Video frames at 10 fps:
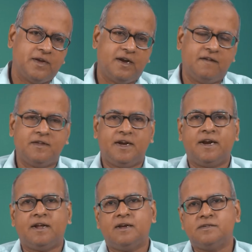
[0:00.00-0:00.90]
and if the
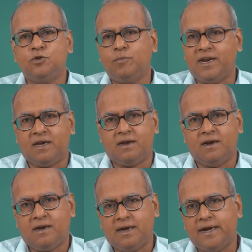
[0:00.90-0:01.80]
data is
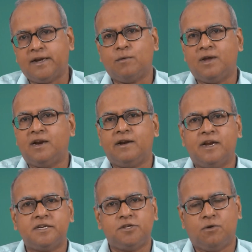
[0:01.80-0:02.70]
numerical interval and
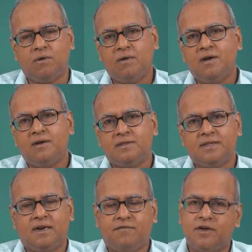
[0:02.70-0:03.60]
ratio
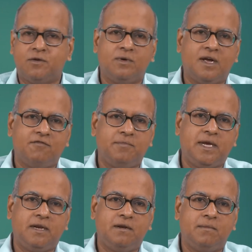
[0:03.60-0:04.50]
then we could have
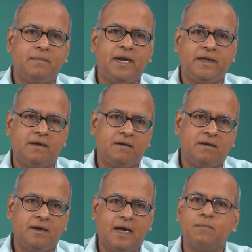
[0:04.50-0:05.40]
mean, median
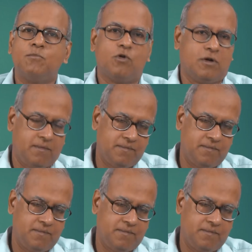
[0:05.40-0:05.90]
and mode.